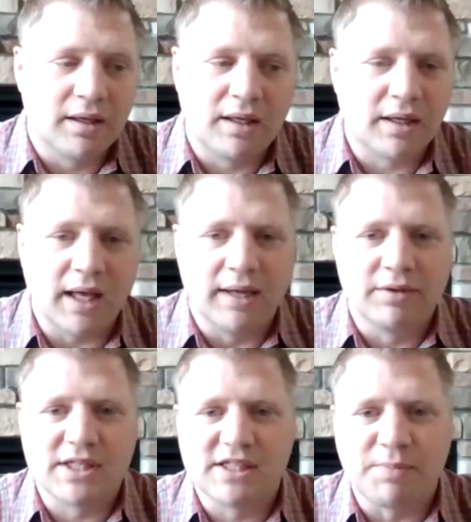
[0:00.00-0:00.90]
and again, it
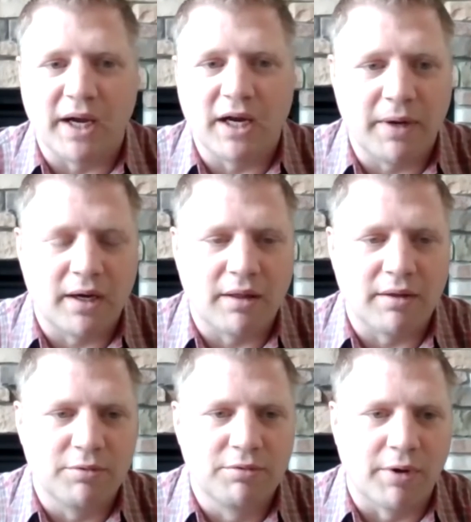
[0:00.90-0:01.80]
was inspired by
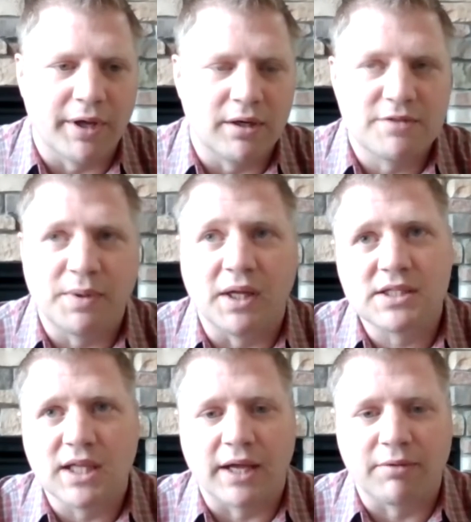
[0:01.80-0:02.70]
another Reuters
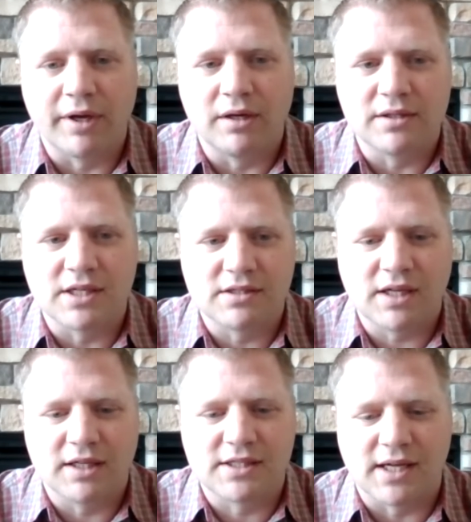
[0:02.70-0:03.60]
piece. Like Reuters
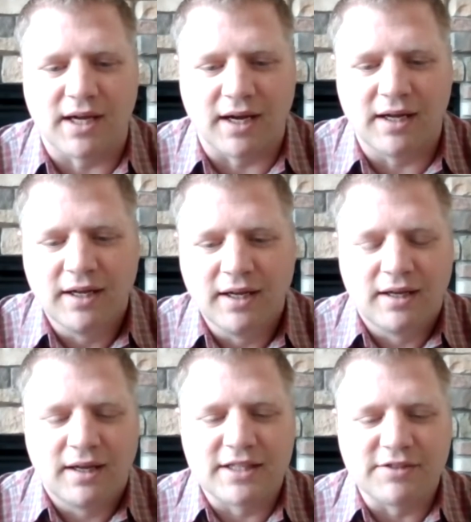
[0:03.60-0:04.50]
is
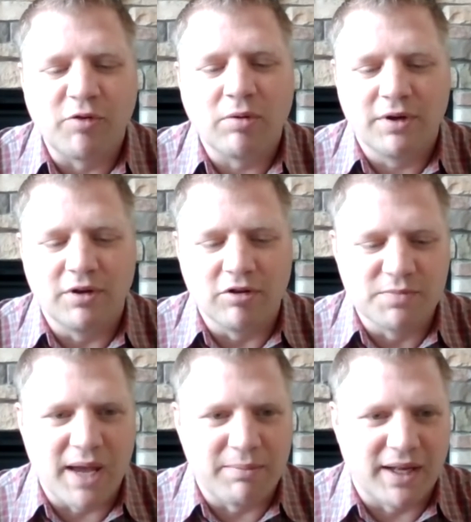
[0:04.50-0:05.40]
as a former
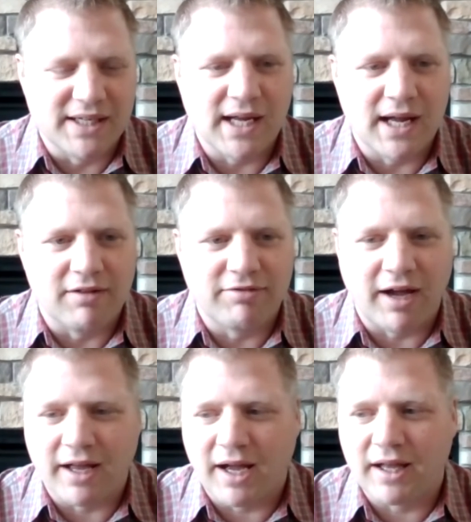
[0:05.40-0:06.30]
newsman myself,
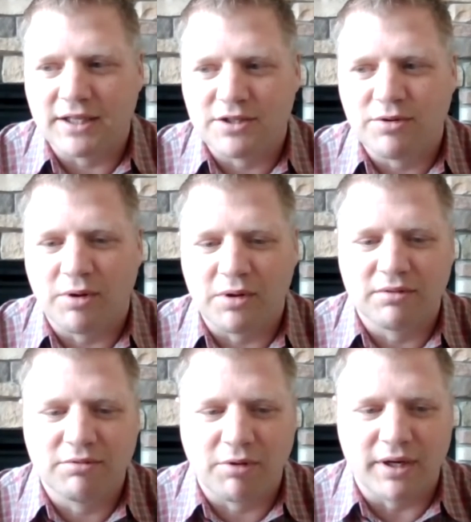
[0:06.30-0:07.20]
I do hold
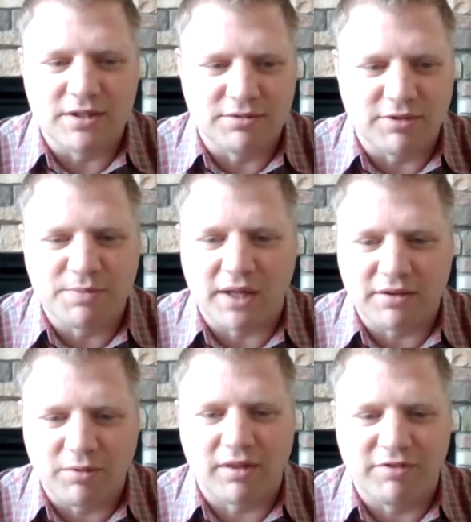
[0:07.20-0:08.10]
Reuters in respect.
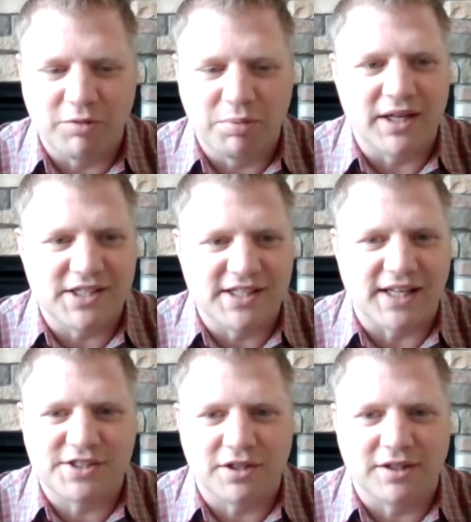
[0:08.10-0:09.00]
They're one of the few places
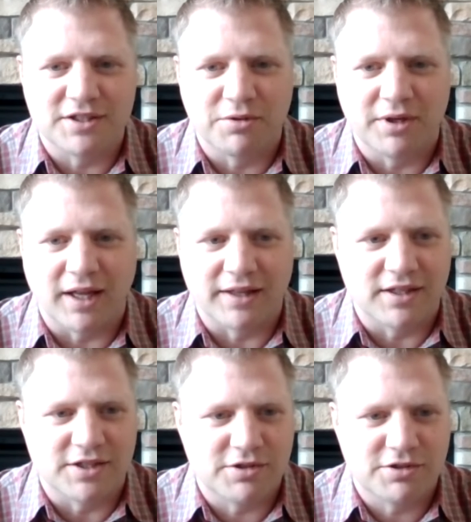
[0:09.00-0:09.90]
that still is doing like
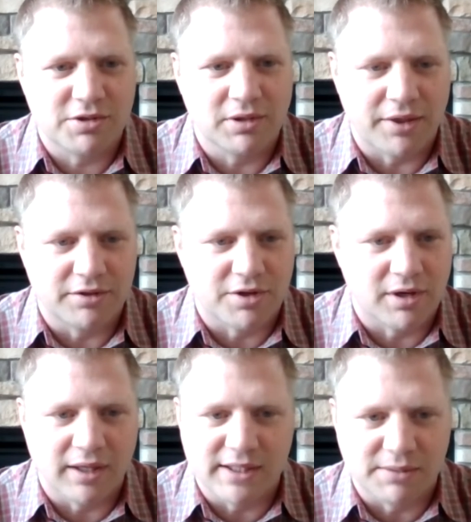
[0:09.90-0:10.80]
this shoe leather
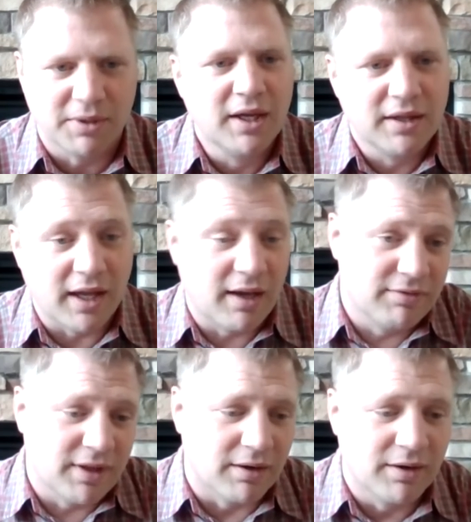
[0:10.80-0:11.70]
journalism. They have,